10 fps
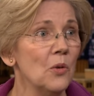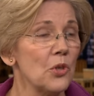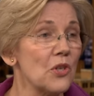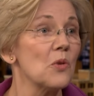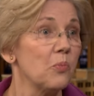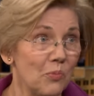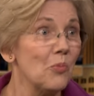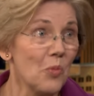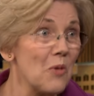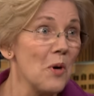which is
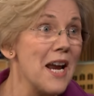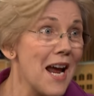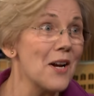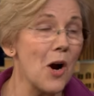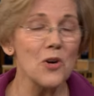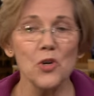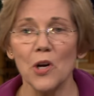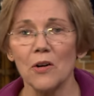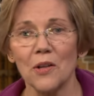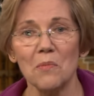where we had our
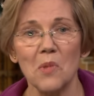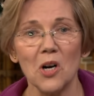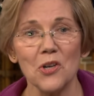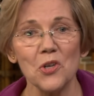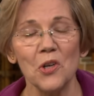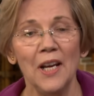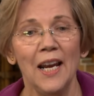share of the march.